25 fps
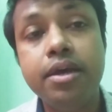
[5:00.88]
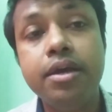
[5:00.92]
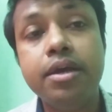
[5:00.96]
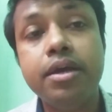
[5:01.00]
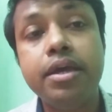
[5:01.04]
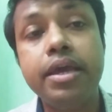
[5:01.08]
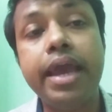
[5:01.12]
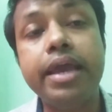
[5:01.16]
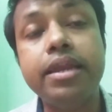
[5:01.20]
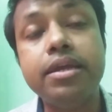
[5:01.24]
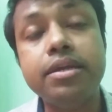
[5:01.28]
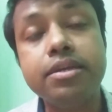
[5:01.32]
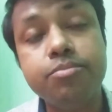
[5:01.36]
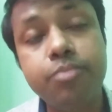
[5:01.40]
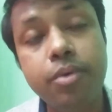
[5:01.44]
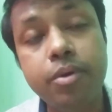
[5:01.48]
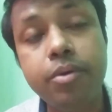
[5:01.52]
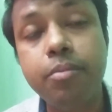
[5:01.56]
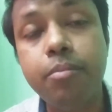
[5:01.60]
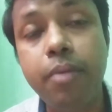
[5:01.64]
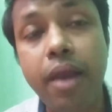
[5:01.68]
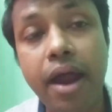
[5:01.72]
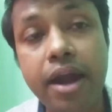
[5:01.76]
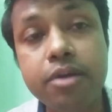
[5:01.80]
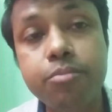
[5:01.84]
and it may
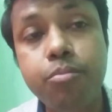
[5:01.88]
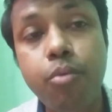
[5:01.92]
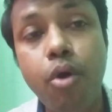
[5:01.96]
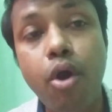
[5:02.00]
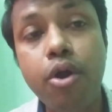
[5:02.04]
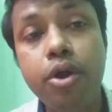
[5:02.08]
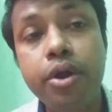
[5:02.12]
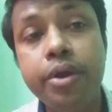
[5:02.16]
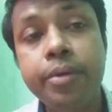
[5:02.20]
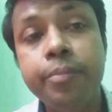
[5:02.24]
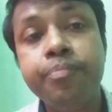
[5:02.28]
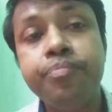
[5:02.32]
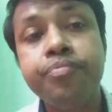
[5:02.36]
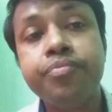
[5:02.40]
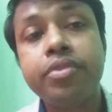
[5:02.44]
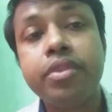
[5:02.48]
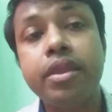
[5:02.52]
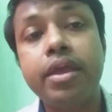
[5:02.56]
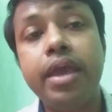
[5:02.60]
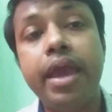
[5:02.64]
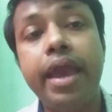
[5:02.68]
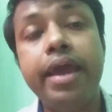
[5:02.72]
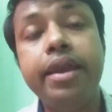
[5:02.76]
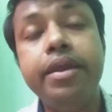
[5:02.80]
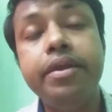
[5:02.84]
be bloodborne,
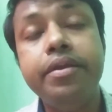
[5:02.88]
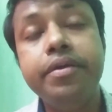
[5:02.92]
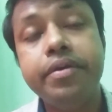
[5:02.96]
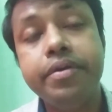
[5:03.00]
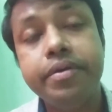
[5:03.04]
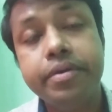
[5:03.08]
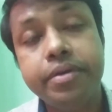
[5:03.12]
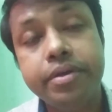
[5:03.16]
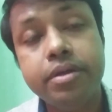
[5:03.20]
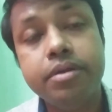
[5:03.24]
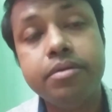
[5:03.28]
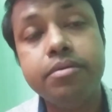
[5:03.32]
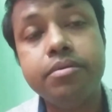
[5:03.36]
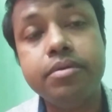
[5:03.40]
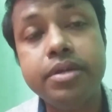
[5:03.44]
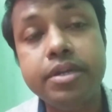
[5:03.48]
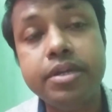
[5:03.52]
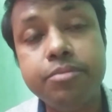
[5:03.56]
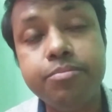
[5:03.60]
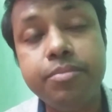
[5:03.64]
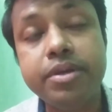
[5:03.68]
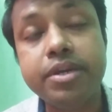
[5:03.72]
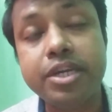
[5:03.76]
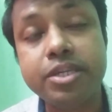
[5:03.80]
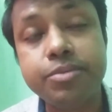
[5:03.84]
and it
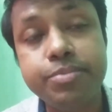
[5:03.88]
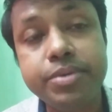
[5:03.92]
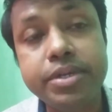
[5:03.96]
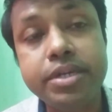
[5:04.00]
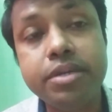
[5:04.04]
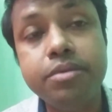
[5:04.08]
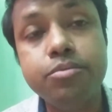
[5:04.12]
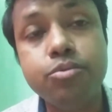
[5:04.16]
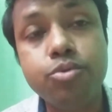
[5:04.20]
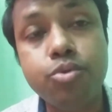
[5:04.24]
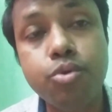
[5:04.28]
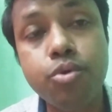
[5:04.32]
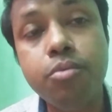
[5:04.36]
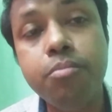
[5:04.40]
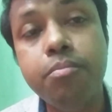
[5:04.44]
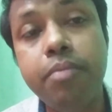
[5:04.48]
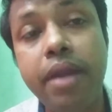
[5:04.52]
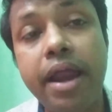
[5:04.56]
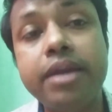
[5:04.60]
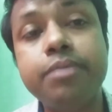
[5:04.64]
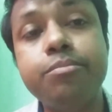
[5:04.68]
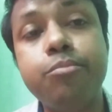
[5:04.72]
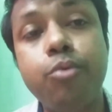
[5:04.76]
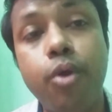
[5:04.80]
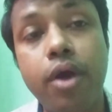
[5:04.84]
may transmit it through
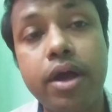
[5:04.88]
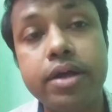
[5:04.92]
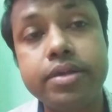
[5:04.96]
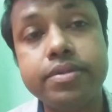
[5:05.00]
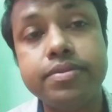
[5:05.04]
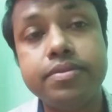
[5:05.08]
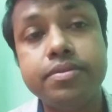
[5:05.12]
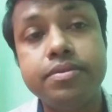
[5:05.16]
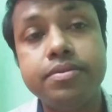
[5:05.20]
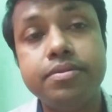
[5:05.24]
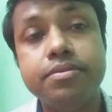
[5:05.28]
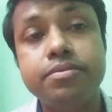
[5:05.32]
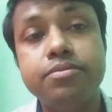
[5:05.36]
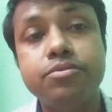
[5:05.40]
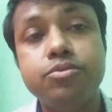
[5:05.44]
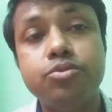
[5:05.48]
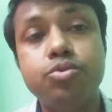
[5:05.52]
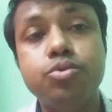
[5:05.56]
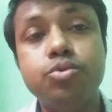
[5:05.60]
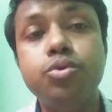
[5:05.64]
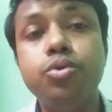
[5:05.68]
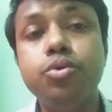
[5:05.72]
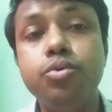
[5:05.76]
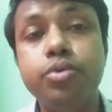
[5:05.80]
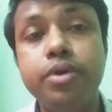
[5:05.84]
blood products.
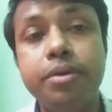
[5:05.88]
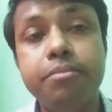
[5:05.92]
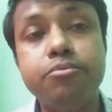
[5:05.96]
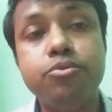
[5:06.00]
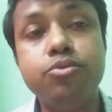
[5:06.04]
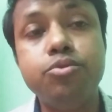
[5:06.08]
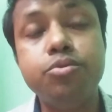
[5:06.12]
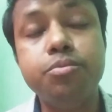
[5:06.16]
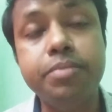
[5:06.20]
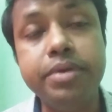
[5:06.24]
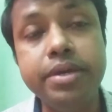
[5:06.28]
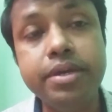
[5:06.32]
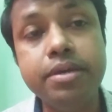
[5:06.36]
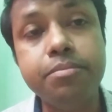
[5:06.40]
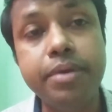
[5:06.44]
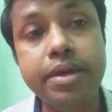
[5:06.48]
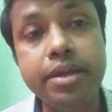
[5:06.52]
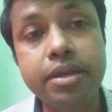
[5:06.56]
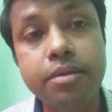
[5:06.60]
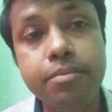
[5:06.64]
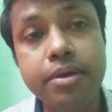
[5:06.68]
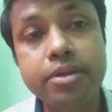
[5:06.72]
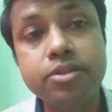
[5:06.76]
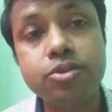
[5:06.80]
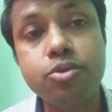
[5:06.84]
So we have to be
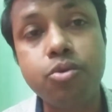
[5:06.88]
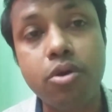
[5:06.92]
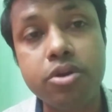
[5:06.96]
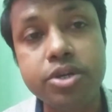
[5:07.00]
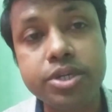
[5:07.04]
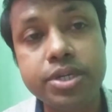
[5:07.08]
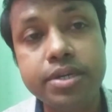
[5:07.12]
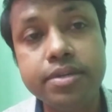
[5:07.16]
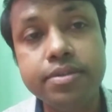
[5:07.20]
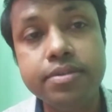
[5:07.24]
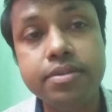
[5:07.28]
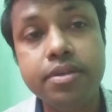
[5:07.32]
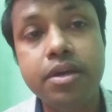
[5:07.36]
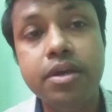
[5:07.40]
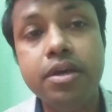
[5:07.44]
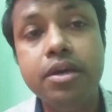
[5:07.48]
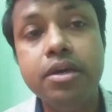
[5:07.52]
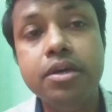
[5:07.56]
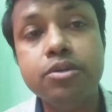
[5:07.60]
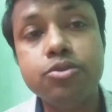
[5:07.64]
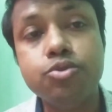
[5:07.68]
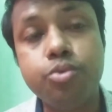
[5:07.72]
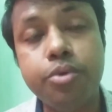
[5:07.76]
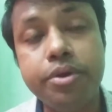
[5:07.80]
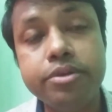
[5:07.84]
very much cautious
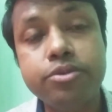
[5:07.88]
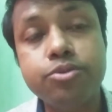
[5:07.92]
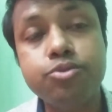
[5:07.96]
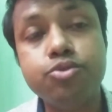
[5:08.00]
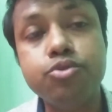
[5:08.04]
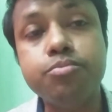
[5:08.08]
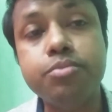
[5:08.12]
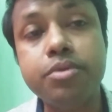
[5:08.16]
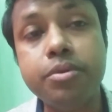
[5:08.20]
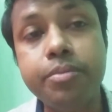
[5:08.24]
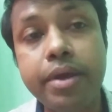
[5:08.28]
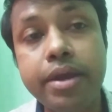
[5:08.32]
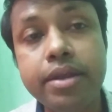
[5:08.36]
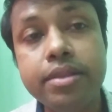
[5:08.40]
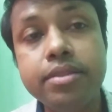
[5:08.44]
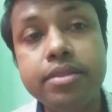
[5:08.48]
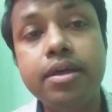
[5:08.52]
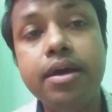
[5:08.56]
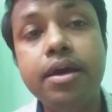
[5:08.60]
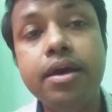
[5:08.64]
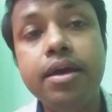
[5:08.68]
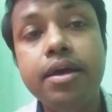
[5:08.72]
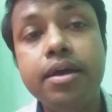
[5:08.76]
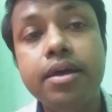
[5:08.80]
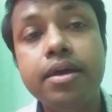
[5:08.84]
so as to prevent
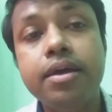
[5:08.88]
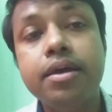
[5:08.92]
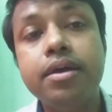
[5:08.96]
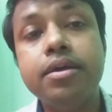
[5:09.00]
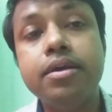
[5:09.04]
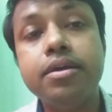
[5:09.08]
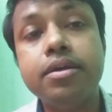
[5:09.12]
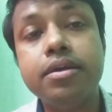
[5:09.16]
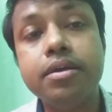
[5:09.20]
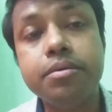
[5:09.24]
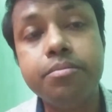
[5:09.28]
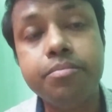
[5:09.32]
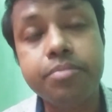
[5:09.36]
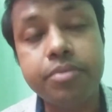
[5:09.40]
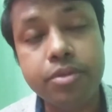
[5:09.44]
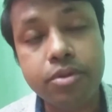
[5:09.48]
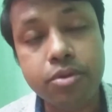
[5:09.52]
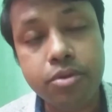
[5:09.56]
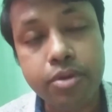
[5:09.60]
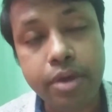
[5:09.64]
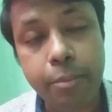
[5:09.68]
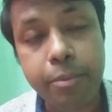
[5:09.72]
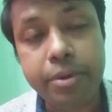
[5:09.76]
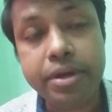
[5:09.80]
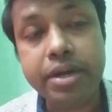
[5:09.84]
the
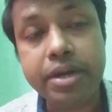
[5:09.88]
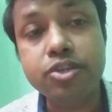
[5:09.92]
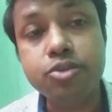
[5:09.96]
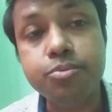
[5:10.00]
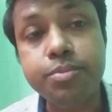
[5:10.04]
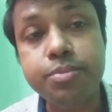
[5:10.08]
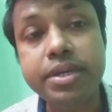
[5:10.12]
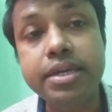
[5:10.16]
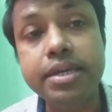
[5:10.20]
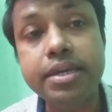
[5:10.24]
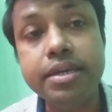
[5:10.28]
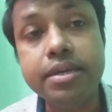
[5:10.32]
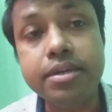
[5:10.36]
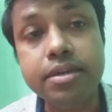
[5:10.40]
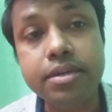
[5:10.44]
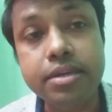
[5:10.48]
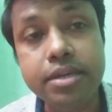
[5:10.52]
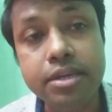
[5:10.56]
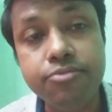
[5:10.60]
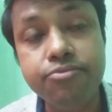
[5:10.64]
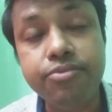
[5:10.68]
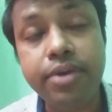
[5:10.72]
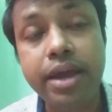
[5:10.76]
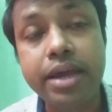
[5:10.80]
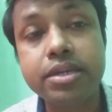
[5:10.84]
hepatitis B
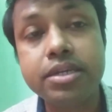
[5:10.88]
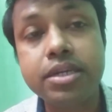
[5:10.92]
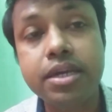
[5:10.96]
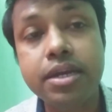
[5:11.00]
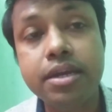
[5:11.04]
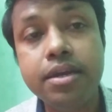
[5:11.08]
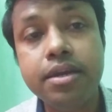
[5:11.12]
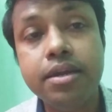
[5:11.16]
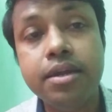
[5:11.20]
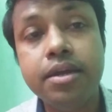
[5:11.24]
infection,